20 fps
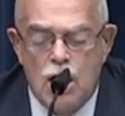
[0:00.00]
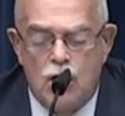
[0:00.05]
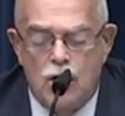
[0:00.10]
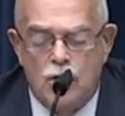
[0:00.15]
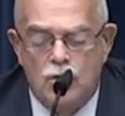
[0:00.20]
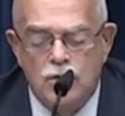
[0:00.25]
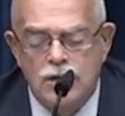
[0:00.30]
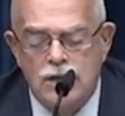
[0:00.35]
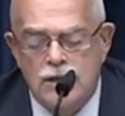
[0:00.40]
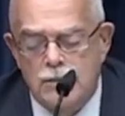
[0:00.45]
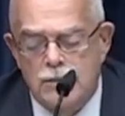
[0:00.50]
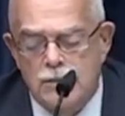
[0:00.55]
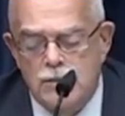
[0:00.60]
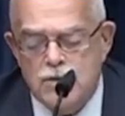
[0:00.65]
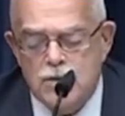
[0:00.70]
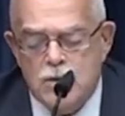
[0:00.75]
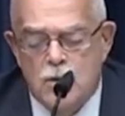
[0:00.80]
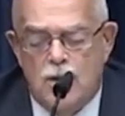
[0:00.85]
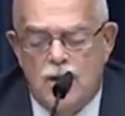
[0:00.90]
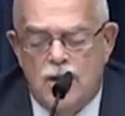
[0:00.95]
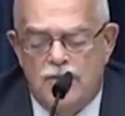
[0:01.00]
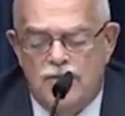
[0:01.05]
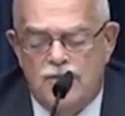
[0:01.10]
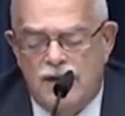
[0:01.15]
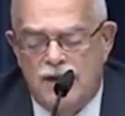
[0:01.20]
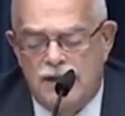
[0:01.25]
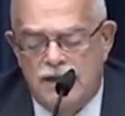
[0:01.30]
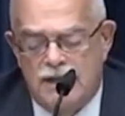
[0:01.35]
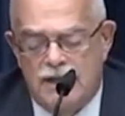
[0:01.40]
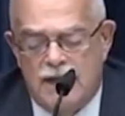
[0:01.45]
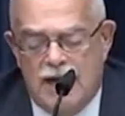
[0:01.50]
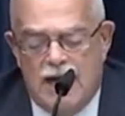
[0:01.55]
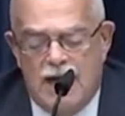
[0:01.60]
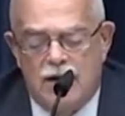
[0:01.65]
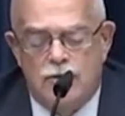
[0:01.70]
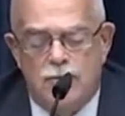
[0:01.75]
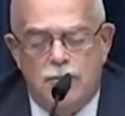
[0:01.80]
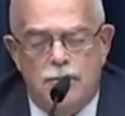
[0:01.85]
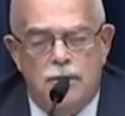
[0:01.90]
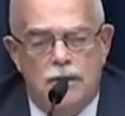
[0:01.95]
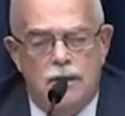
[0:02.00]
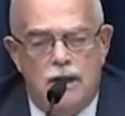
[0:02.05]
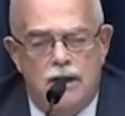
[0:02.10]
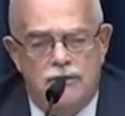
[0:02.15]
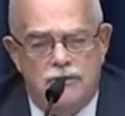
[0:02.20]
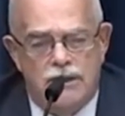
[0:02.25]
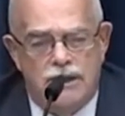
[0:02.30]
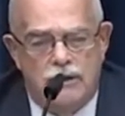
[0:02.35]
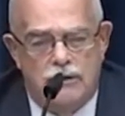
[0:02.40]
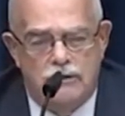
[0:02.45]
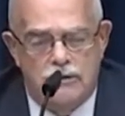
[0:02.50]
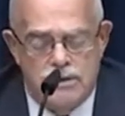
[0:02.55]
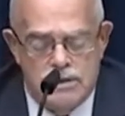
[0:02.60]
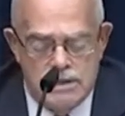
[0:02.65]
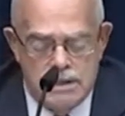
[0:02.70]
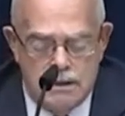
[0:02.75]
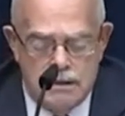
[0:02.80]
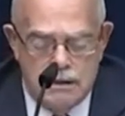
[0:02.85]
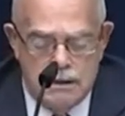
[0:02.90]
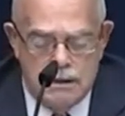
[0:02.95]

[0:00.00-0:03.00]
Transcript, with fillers: only the most qualified and honorable of leaders.